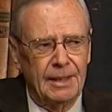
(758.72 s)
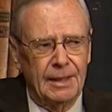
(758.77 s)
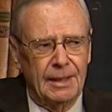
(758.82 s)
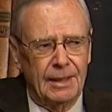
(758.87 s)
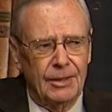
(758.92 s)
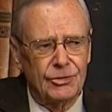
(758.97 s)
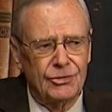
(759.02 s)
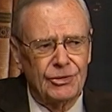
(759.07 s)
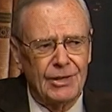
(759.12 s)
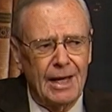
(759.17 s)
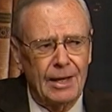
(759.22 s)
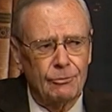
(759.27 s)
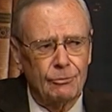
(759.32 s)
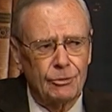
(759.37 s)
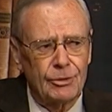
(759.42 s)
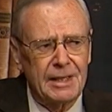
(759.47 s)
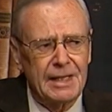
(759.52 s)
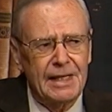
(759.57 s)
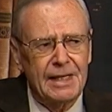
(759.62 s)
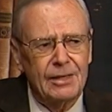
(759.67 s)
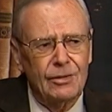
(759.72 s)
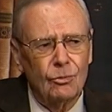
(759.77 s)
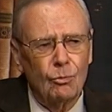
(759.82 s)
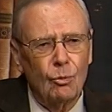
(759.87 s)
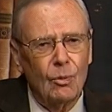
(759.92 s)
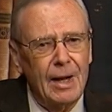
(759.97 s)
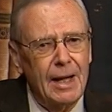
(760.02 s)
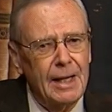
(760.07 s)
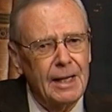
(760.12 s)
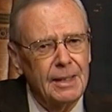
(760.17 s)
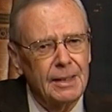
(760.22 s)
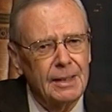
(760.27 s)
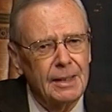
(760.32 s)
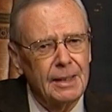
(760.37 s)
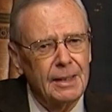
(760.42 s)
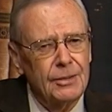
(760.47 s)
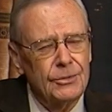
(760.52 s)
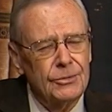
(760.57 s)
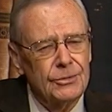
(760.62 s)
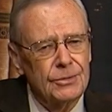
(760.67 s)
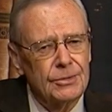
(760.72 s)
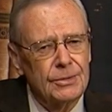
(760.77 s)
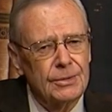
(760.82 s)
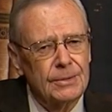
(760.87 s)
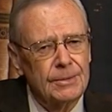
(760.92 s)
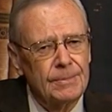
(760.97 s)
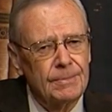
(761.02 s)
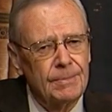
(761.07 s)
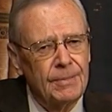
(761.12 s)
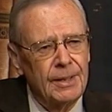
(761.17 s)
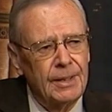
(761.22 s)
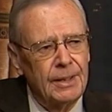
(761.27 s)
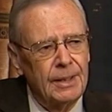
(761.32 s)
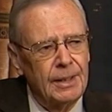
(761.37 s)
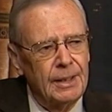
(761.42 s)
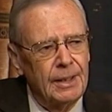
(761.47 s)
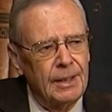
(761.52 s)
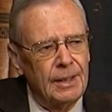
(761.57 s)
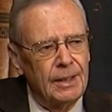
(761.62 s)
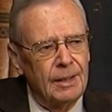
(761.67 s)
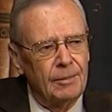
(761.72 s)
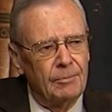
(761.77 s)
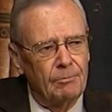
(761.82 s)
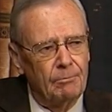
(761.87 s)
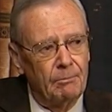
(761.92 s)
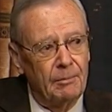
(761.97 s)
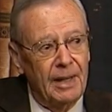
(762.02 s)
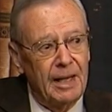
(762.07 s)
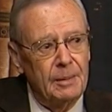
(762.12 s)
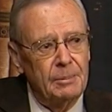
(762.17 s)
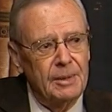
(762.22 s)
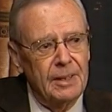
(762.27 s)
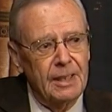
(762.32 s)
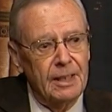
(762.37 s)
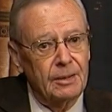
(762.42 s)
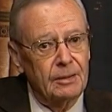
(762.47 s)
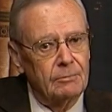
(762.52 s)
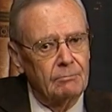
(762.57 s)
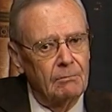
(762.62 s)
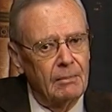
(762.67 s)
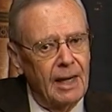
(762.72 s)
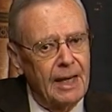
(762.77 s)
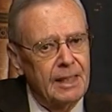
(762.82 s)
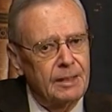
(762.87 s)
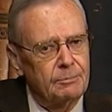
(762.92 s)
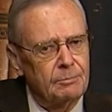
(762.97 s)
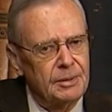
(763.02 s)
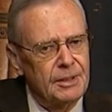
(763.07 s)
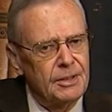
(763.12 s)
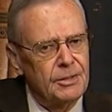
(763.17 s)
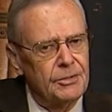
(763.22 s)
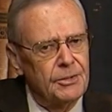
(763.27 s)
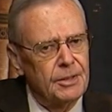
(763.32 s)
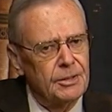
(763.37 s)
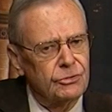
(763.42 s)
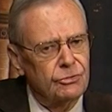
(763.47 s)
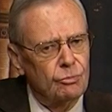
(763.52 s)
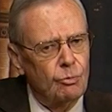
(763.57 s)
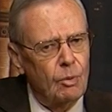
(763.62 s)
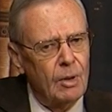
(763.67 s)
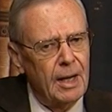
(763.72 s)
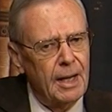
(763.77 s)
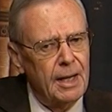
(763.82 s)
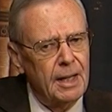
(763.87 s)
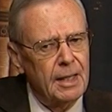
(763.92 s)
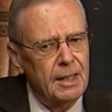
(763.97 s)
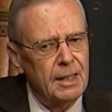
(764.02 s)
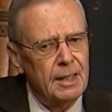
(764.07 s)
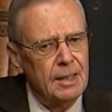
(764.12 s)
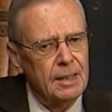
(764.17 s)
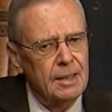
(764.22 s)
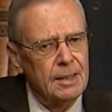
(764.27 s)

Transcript: Is that really the way it is? Maybe it might be this way.